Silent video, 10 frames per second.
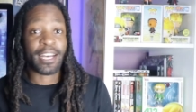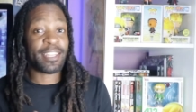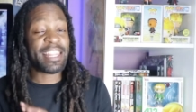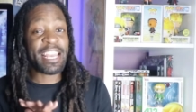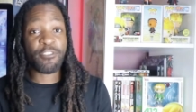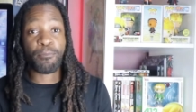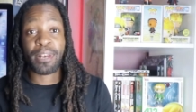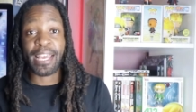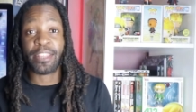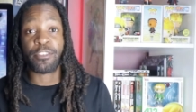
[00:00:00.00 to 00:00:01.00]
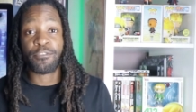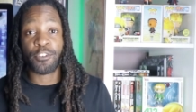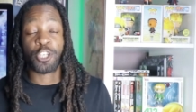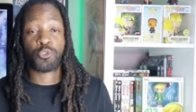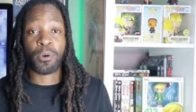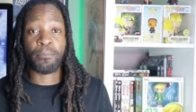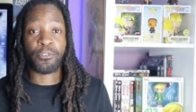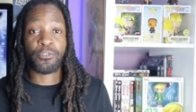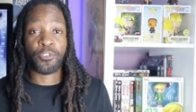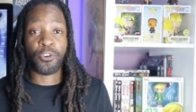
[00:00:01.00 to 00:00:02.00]
I never played the first one
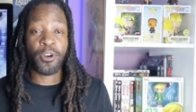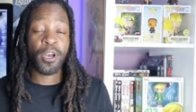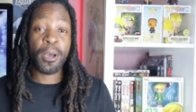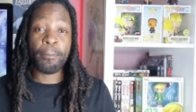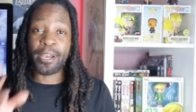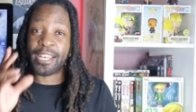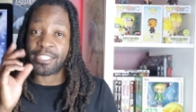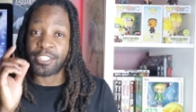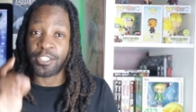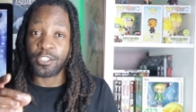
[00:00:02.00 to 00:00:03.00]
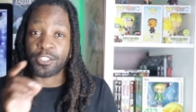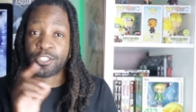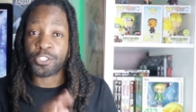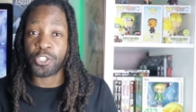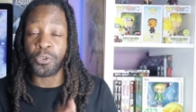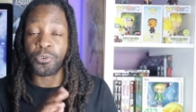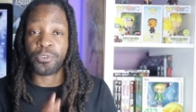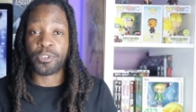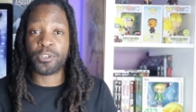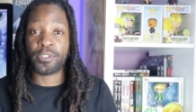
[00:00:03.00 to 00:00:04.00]
before, but it just looks so
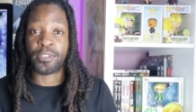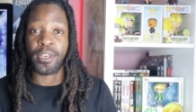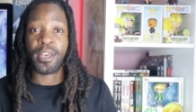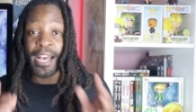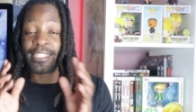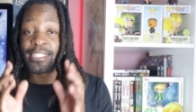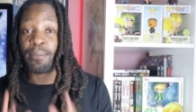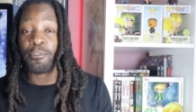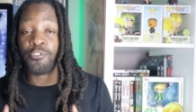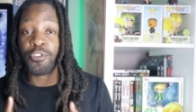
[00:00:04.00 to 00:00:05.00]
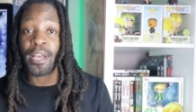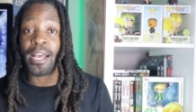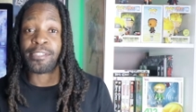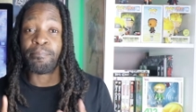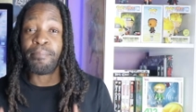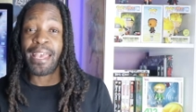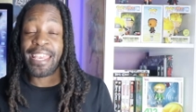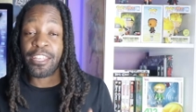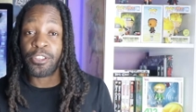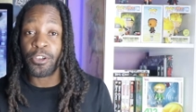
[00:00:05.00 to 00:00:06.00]
good. And some of you guys
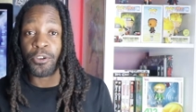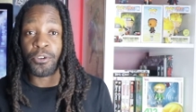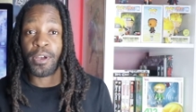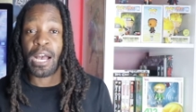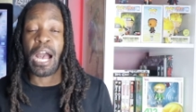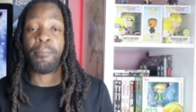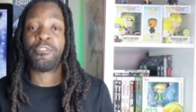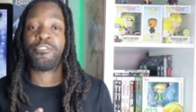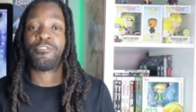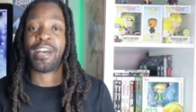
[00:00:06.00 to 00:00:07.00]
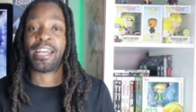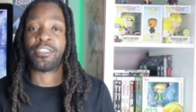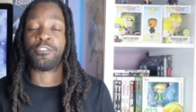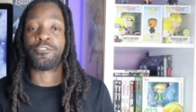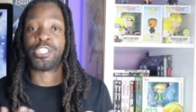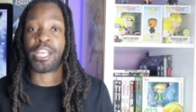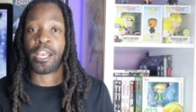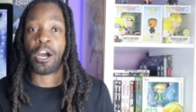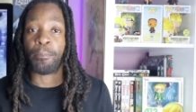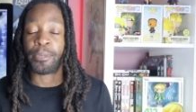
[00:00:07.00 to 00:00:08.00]
may know I'm a fan of
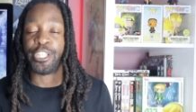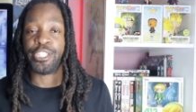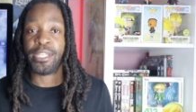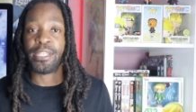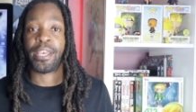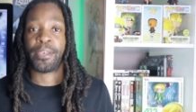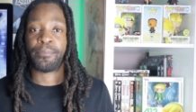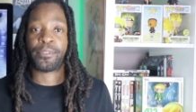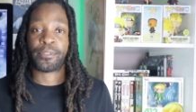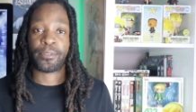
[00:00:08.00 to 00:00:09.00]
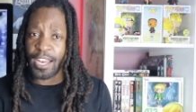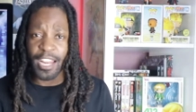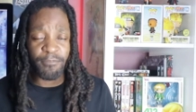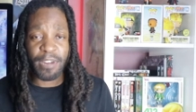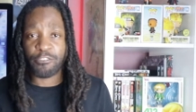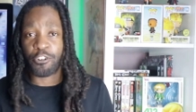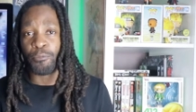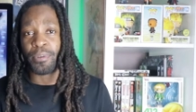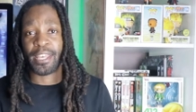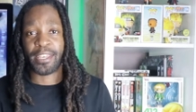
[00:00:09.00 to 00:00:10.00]
JRPG games. I love my
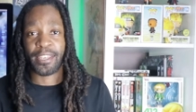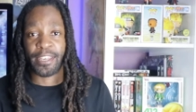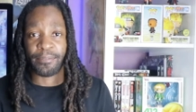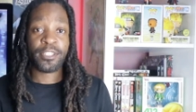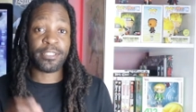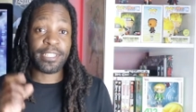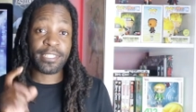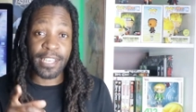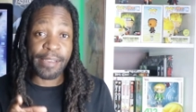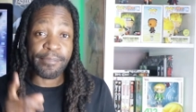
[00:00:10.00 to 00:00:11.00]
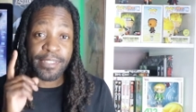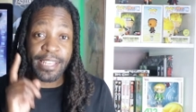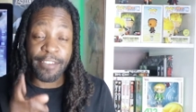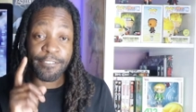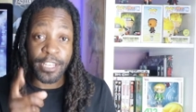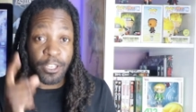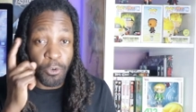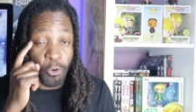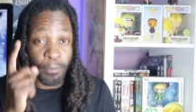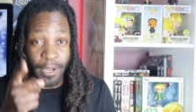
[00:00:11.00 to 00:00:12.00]
role-playing games, so this game definitely
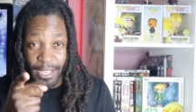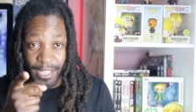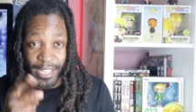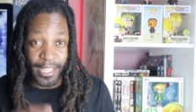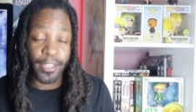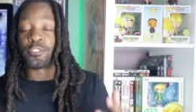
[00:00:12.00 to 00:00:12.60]
caught my eye.